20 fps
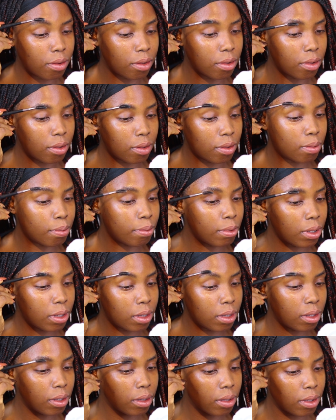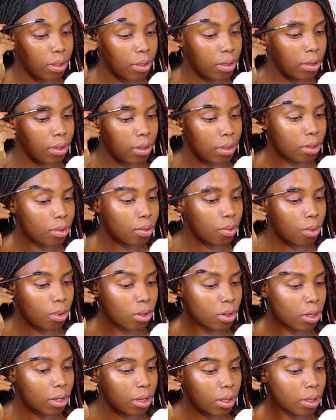trust me, they
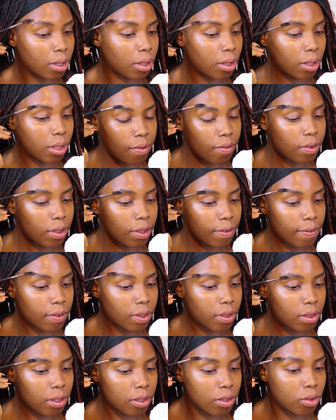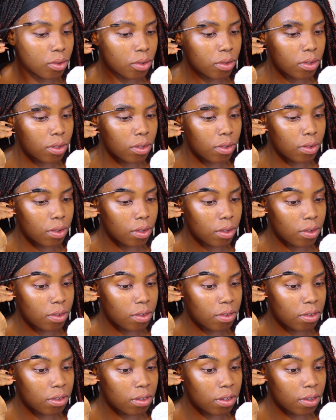work and they will have
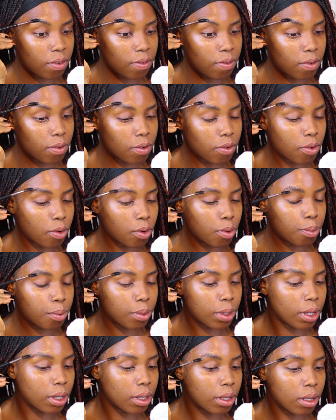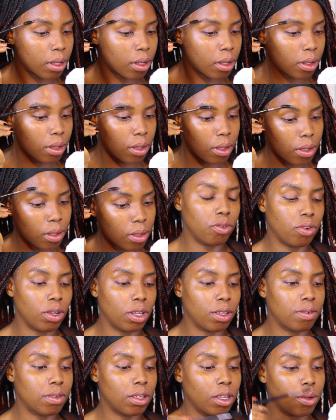you looking so nice. When it
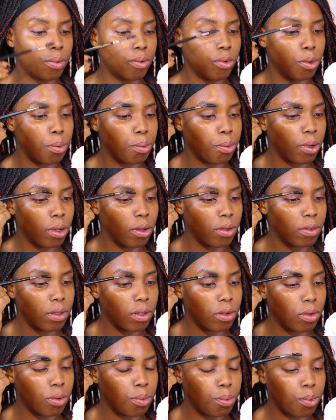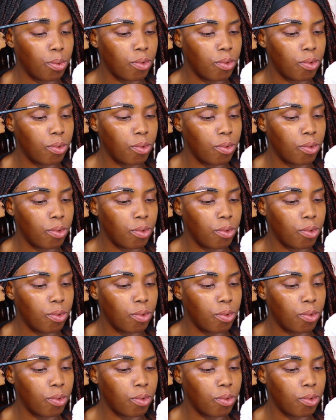dries down, your brows are not